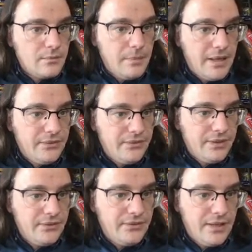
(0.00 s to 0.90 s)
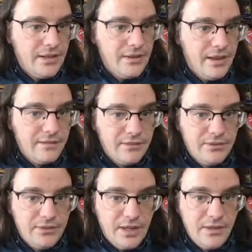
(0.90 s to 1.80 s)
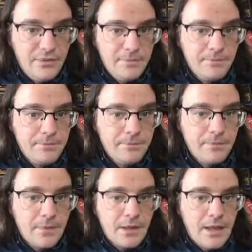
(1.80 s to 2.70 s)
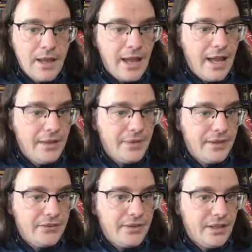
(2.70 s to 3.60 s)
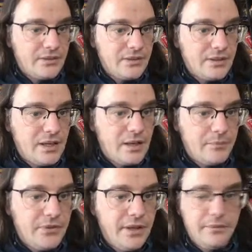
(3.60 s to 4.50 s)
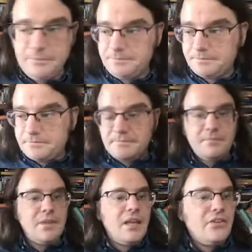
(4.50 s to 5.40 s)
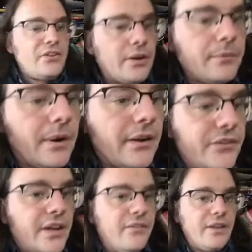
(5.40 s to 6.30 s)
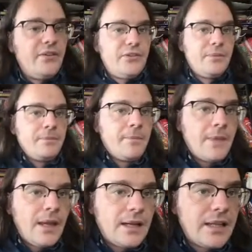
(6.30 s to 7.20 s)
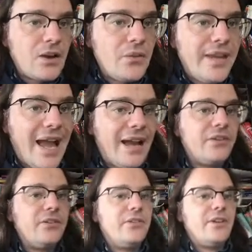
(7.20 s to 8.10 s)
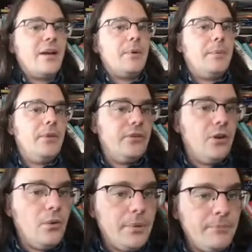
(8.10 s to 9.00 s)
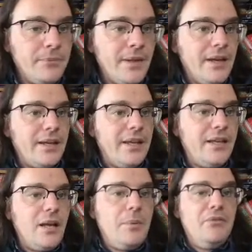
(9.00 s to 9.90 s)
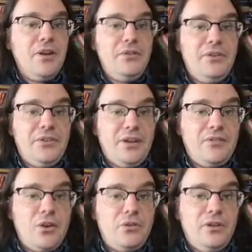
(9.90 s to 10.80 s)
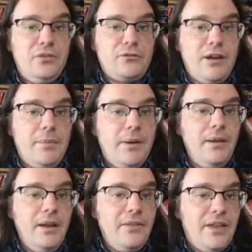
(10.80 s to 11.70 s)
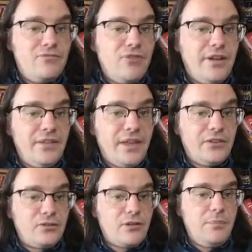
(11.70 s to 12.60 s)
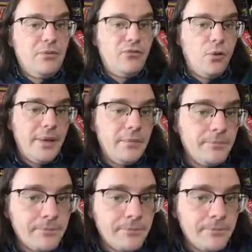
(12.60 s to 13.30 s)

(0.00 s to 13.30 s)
paste this in there instead, and that's it, I'm done. So I save this, click on the Actions tab up at the top, and GitHub have noticed that I've got a new scraper. They're running that scraper for me,